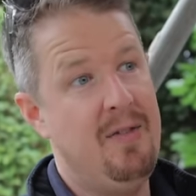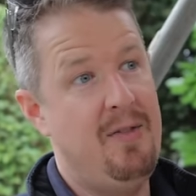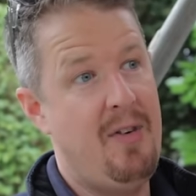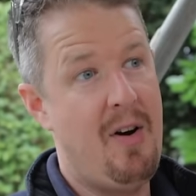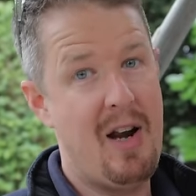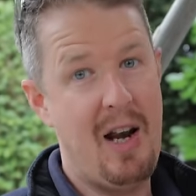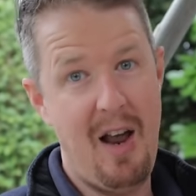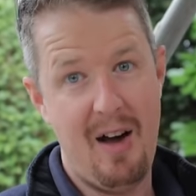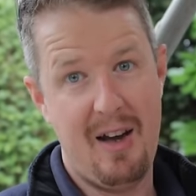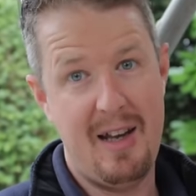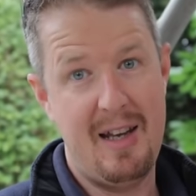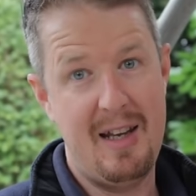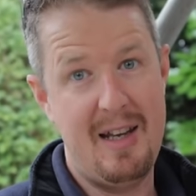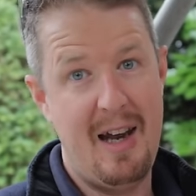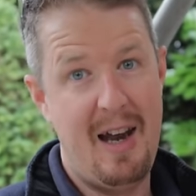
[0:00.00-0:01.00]
very
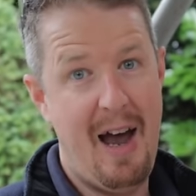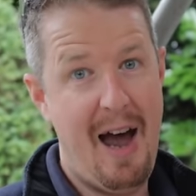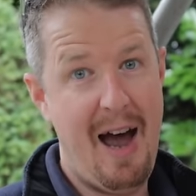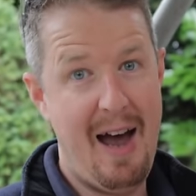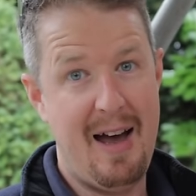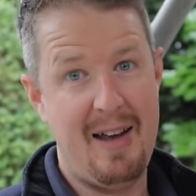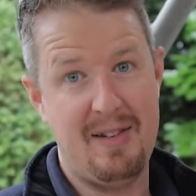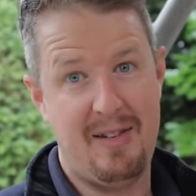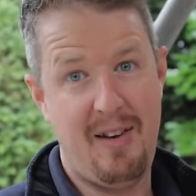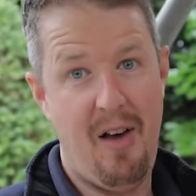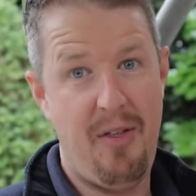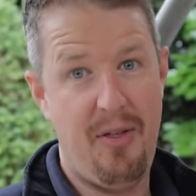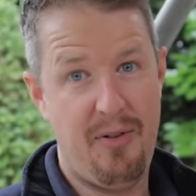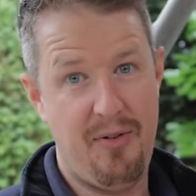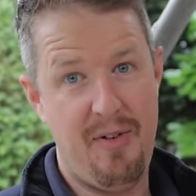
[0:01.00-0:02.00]
lucky, has a
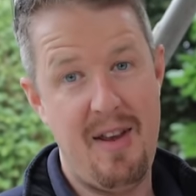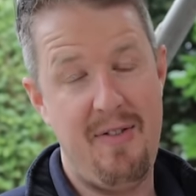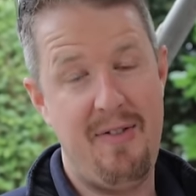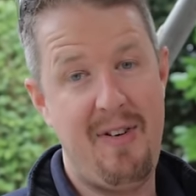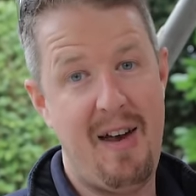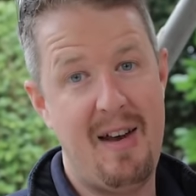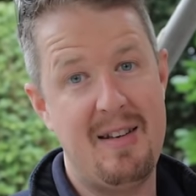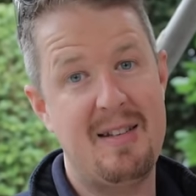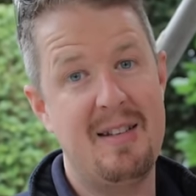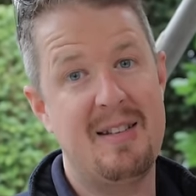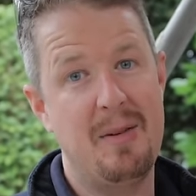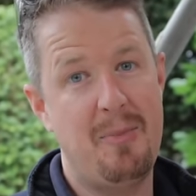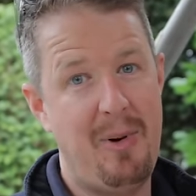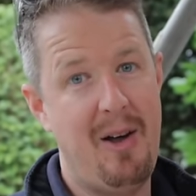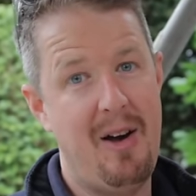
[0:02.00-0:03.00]
three-phase
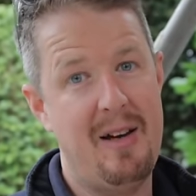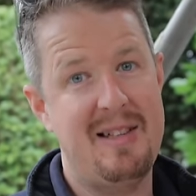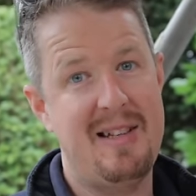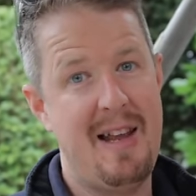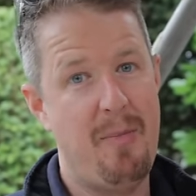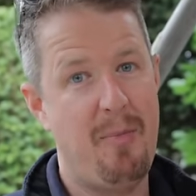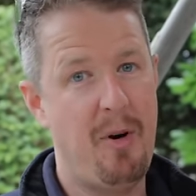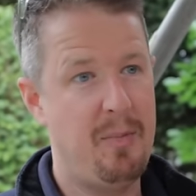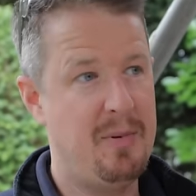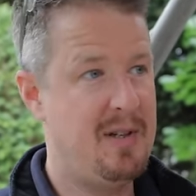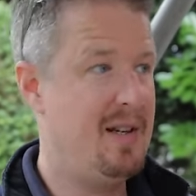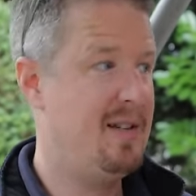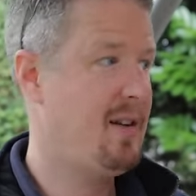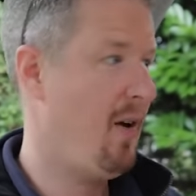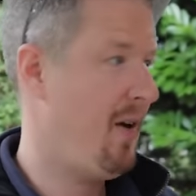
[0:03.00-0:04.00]
supply to their
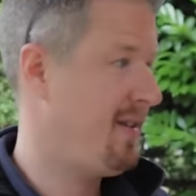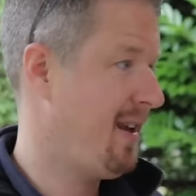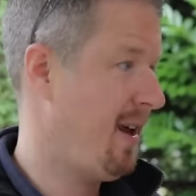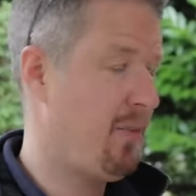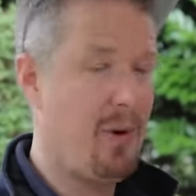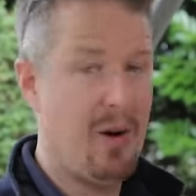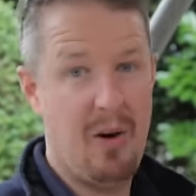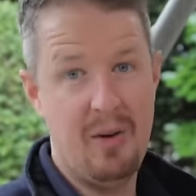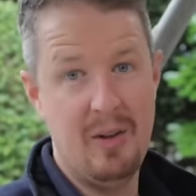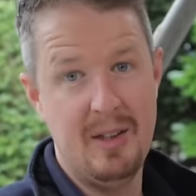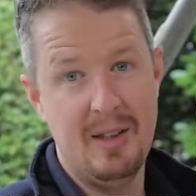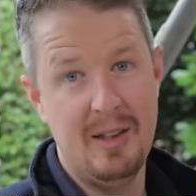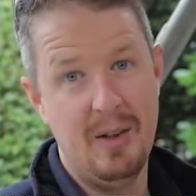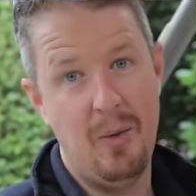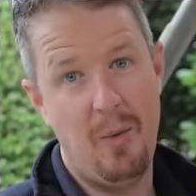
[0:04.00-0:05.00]
property. So he said, well,
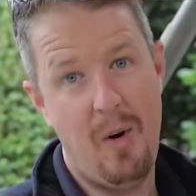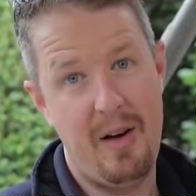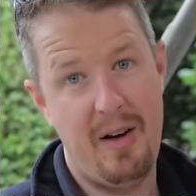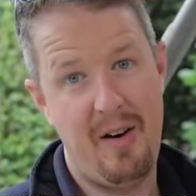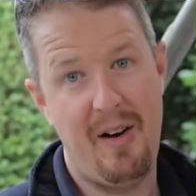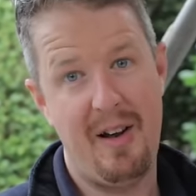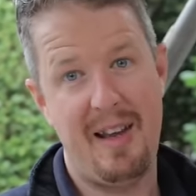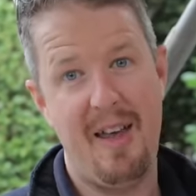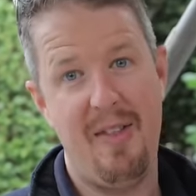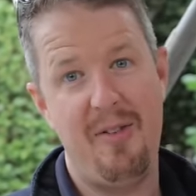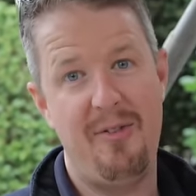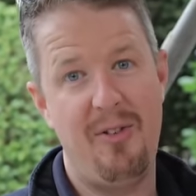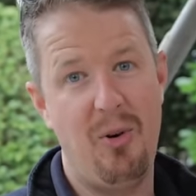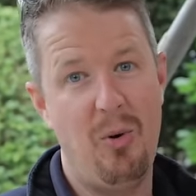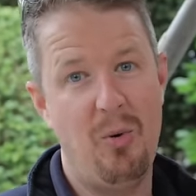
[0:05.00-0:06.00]
why don't I get the
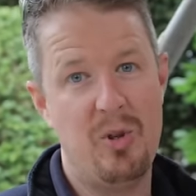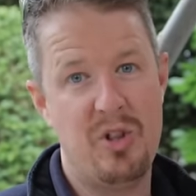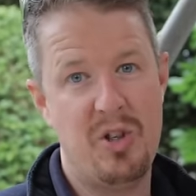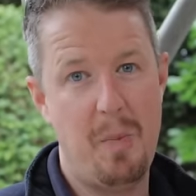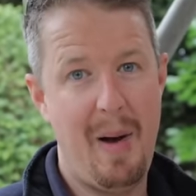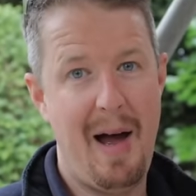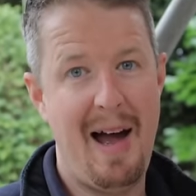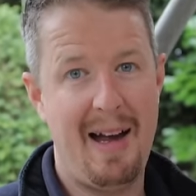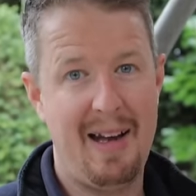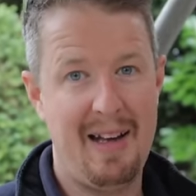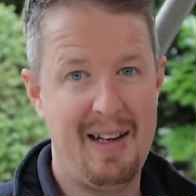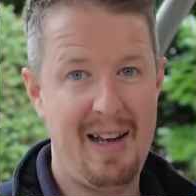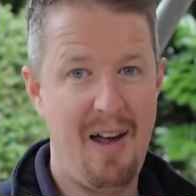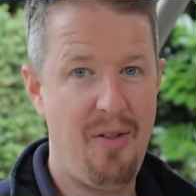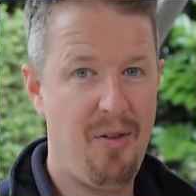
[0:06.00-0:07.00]
full shebang
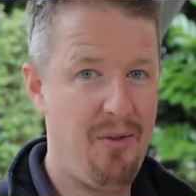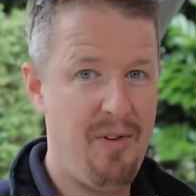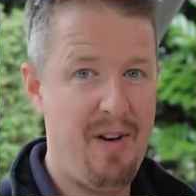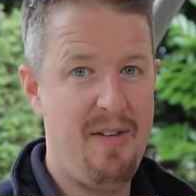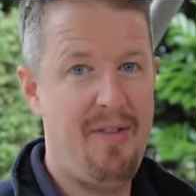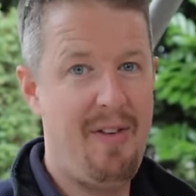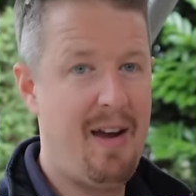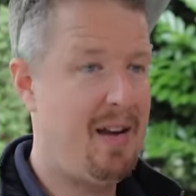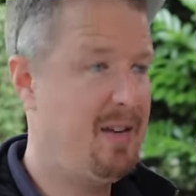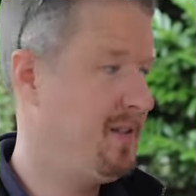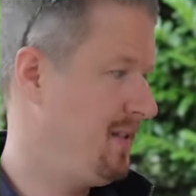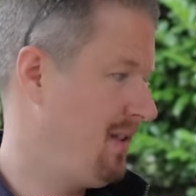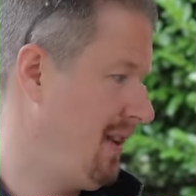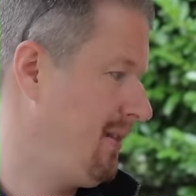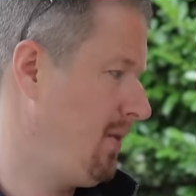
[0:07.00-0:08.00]
and get a three-phase
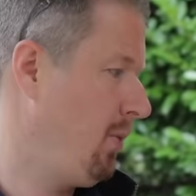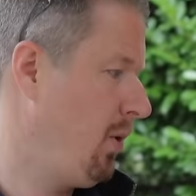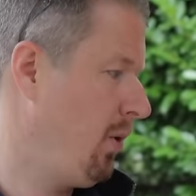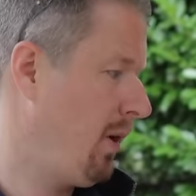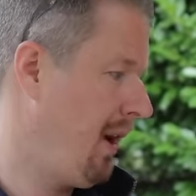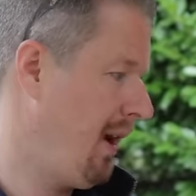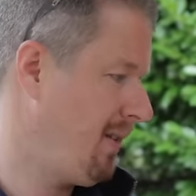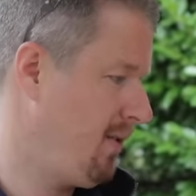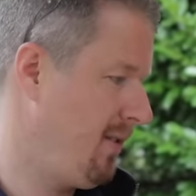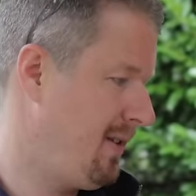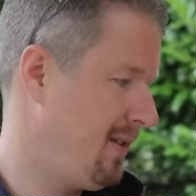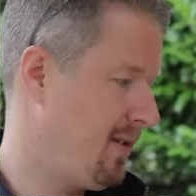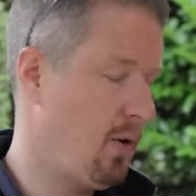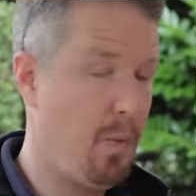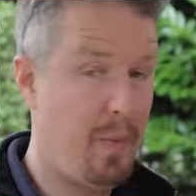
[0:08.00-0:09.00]
Tesla wall connector
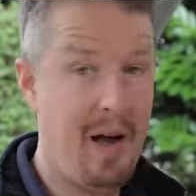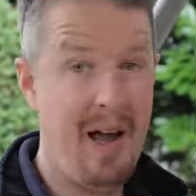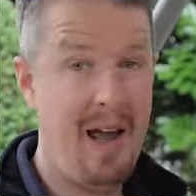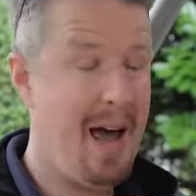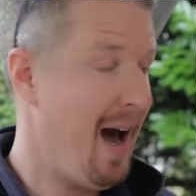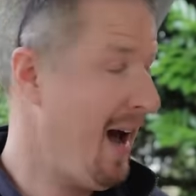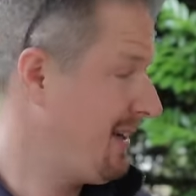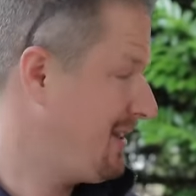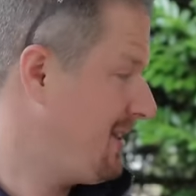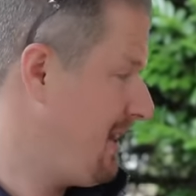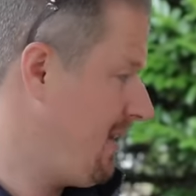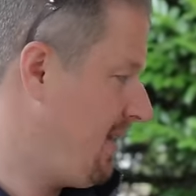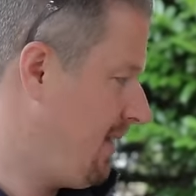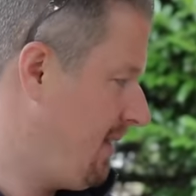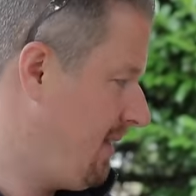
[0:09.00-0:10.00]
install? But actually
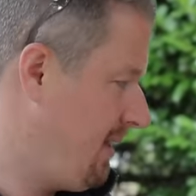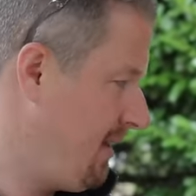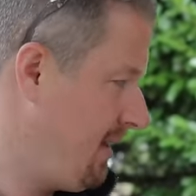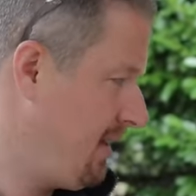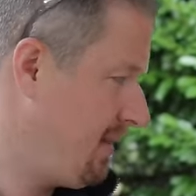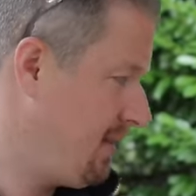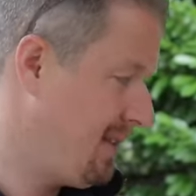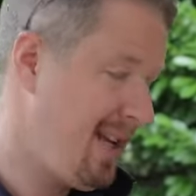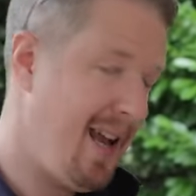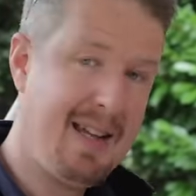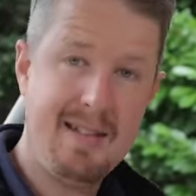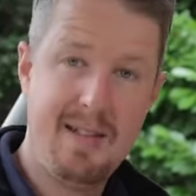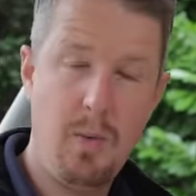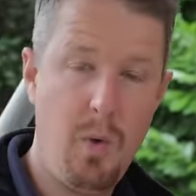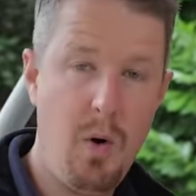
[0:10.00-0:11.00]
the
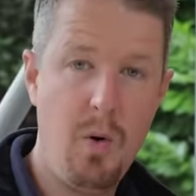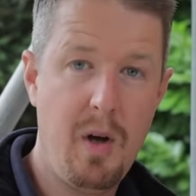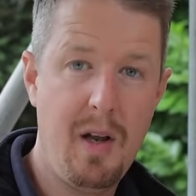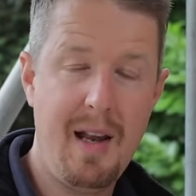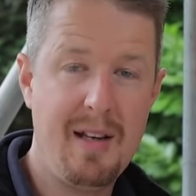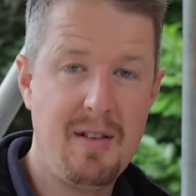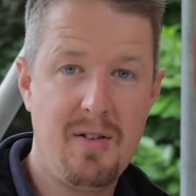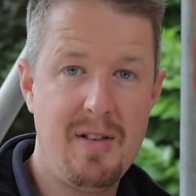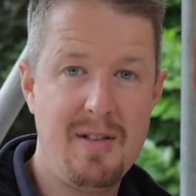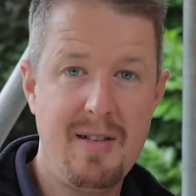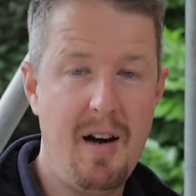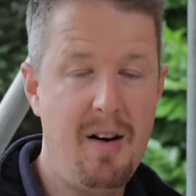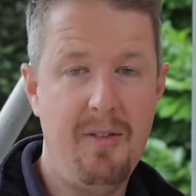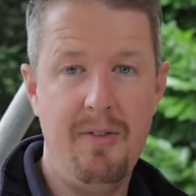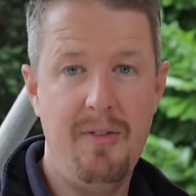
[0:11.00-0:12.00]
Tesla wall connector
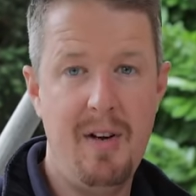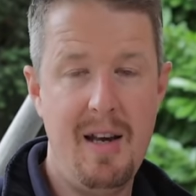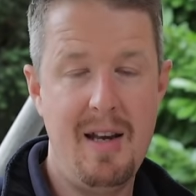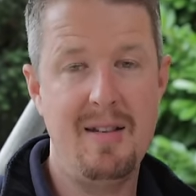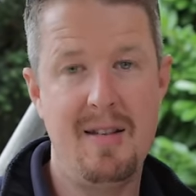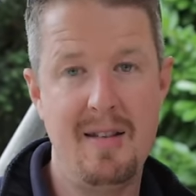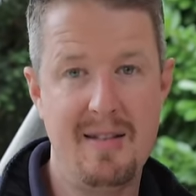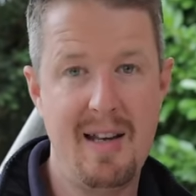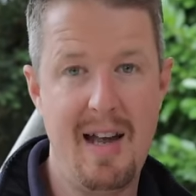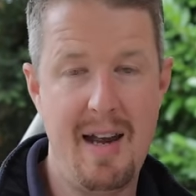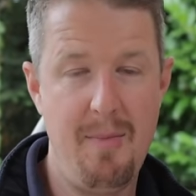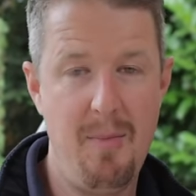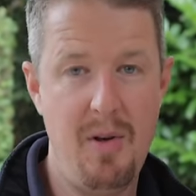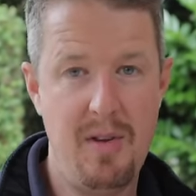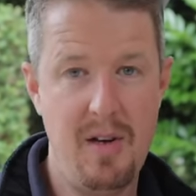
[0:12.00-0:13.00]
itself is the
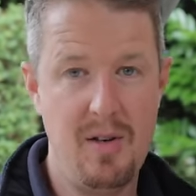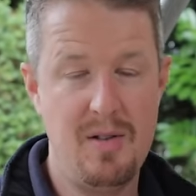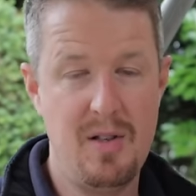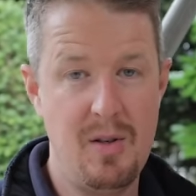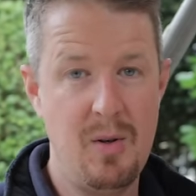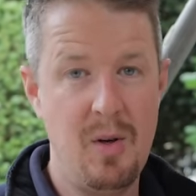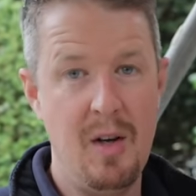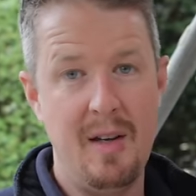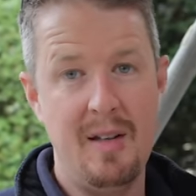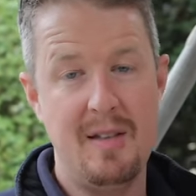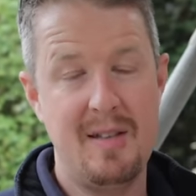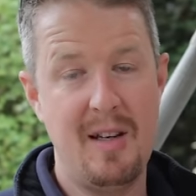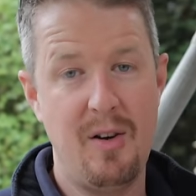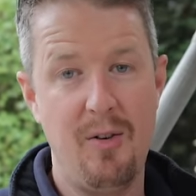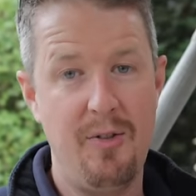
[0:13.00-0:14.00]
same whether you do
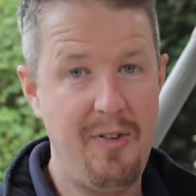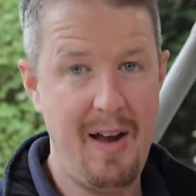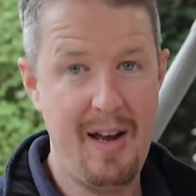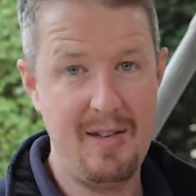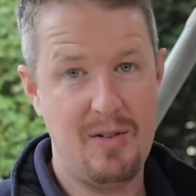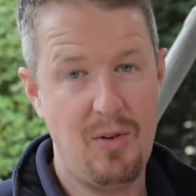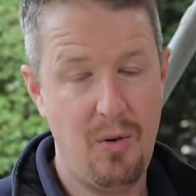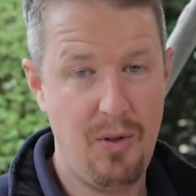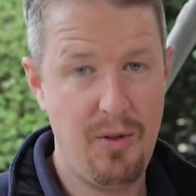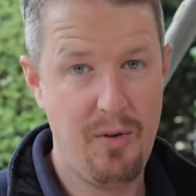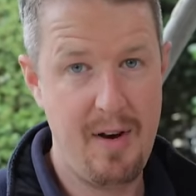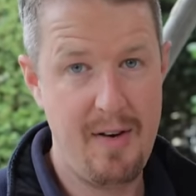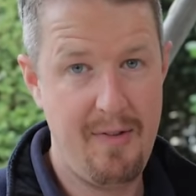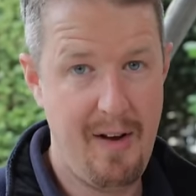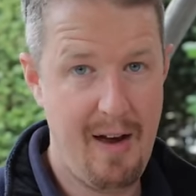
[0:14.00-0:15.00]
single phase or
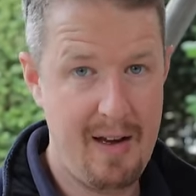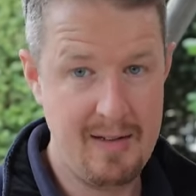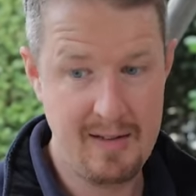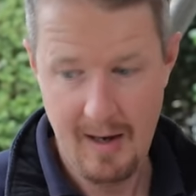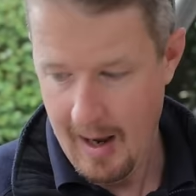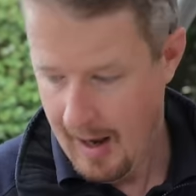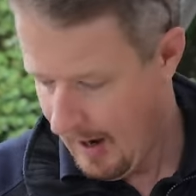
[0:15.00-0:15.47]
three phase.